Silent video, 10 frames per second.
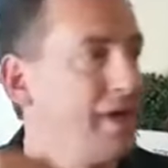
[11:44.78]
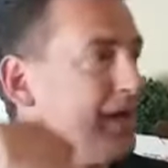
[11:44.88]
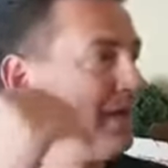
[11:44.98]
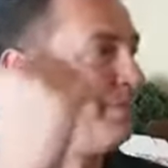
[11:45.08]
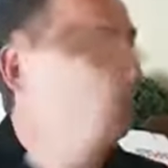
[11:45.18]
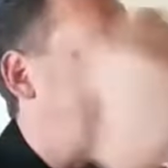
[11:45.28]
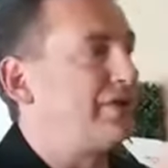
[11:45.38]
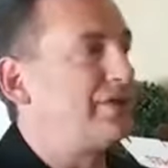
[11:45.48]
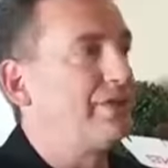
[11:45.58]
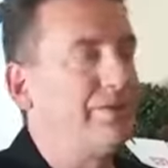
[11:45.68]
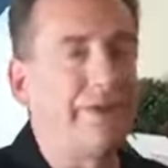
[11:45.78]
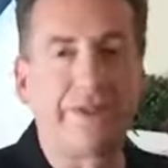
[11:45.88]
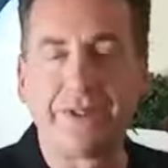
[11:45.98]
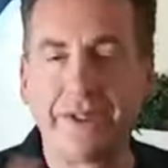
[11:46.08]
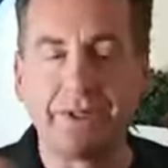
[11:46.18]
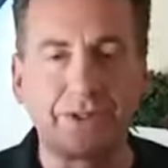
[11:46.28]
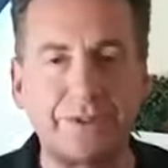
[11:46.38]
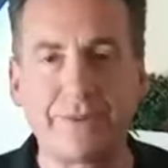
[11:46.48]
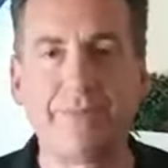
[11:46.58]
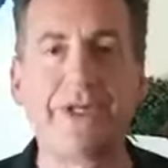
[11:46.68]
Peng Joon and you know some of the
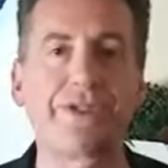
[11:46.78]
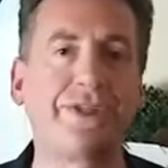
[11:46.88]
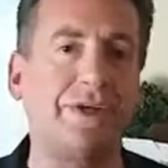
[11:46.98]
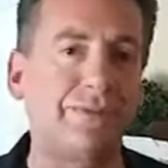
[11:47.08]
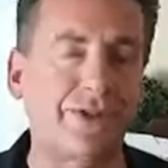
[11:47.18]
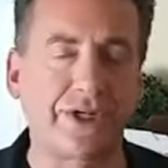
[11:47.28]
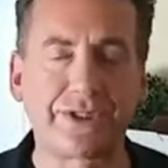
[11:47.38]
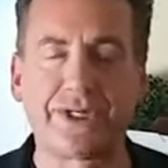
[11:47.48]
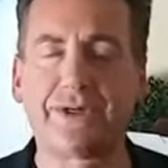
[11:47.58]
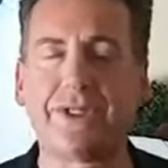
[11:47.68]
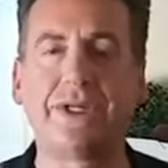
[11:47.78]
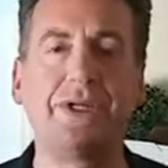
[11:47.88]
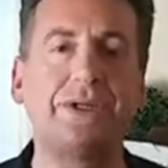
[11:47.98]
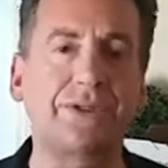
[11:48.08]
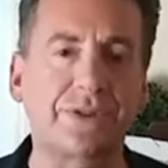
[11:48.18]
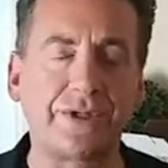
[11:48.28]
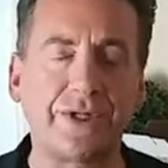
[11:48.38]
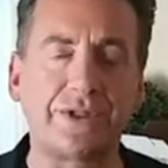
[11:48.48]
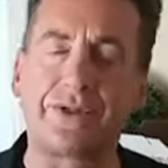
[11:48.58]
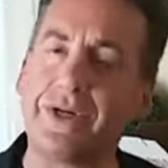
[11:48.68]
biggest names, John Chow in the industry,
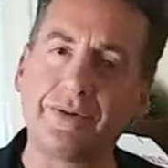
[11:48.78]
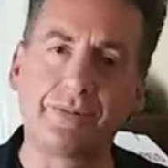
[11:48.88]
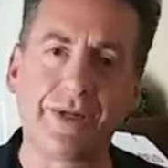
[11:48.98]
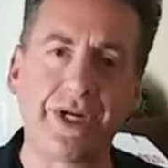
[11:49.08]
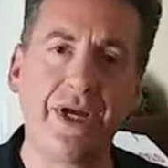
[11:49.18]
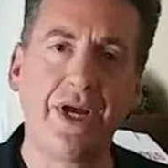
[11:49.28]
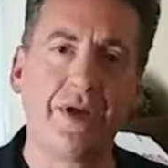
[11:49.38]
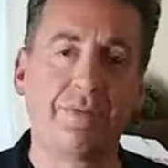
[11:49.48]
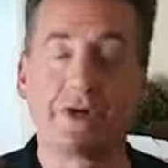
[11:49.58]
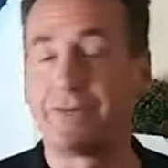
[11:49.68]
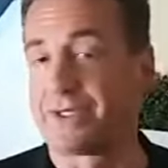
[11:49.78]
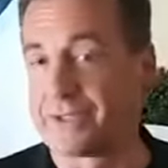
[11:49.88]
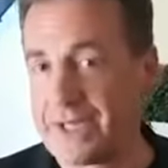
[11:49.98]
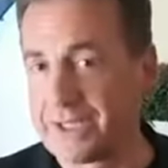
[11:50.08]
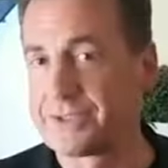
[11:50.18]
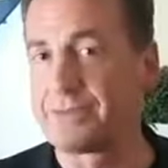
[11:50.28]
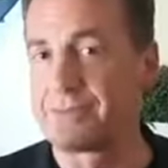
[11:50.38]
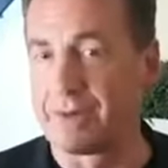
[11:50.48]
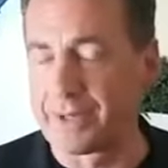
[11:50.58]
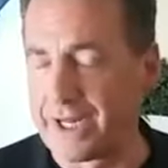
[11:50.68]
trained with me. Mark Victor Hansen, Robert
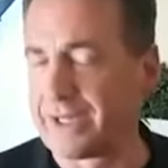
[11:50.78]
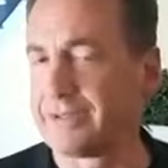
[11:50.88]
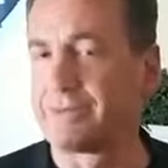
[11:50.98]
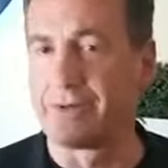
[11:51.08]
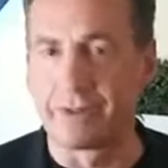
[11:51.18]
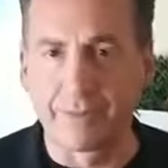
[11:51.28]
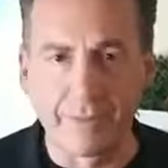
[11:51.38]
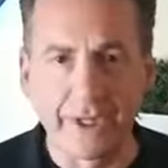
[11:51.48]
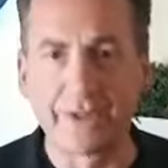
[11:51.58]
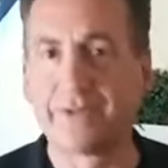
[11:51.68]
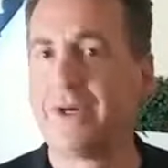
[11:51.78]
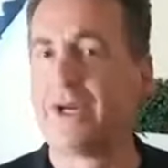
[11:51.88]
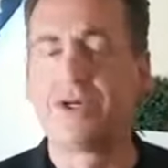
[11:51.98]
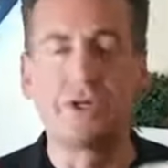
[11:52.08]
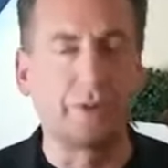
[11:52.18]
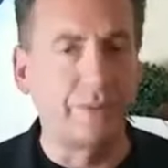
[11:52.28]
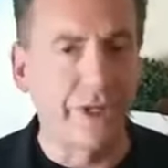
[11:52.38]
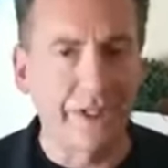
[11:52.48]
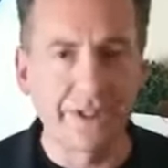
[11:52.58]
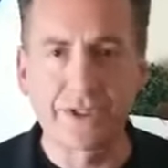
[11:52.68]
Allen, Ron Romano, Joe
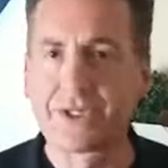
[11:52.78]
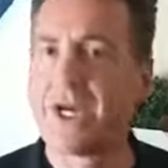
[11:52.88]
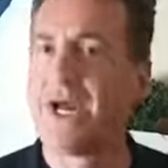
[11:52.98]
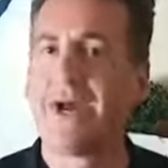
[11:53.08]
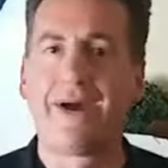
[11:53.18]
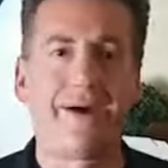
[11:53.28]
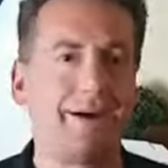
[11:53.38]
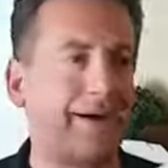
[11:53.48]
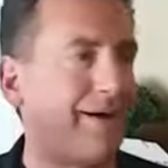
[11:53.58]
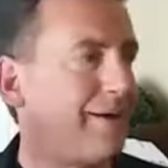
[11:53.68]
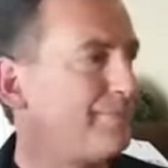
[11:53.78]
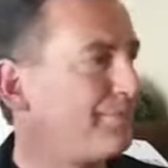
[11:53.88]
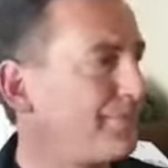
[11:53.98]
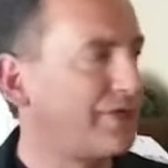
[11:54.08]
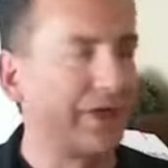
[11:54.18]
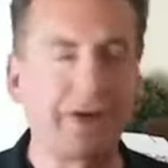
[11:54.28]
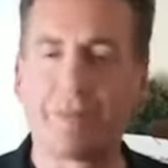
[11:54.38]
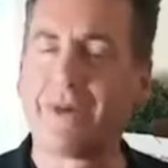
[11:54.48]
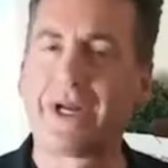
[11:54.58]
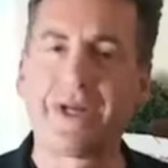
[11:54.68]
Polish, uh, Jenny
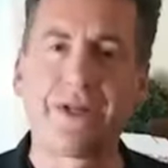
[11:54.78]
Armada,